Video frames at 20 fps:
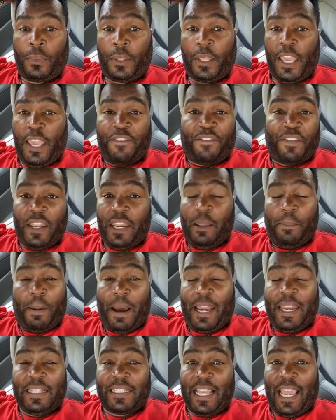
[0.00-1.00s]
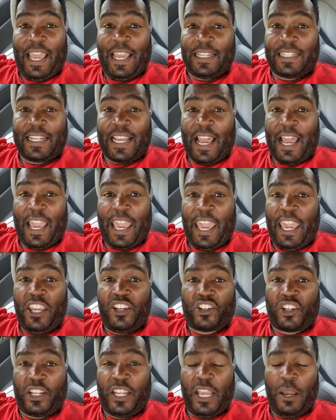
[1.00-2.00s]
If anybody's
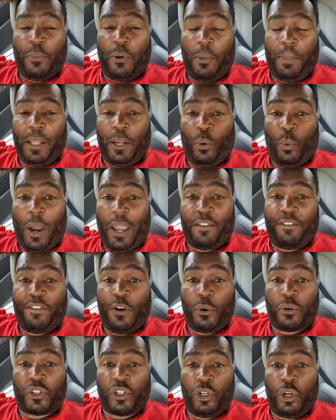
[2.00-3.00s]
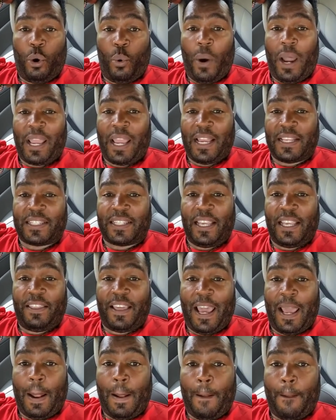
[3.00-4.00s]
anti-Asian, it would be the white folks. You know why I say
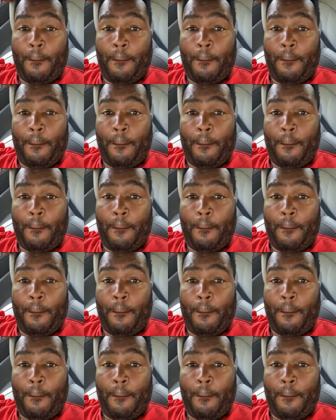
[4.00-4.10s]
that?